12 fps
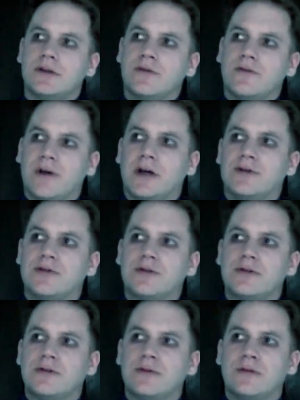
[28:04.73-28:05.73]

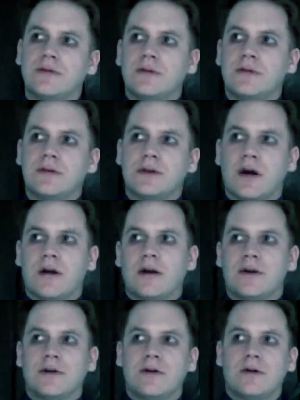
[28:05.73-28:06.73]
Ventru,
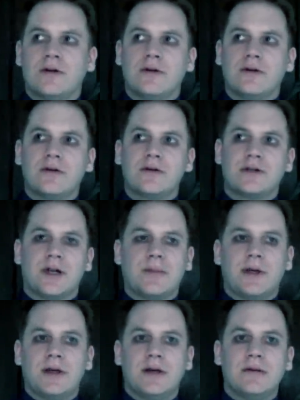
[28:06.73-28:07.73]
Toreador,
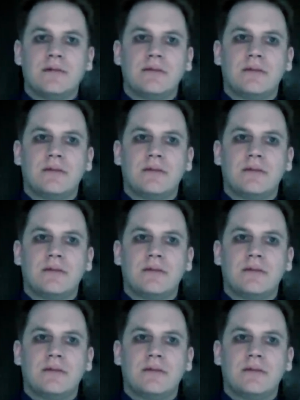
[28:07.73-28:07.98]
Tremere.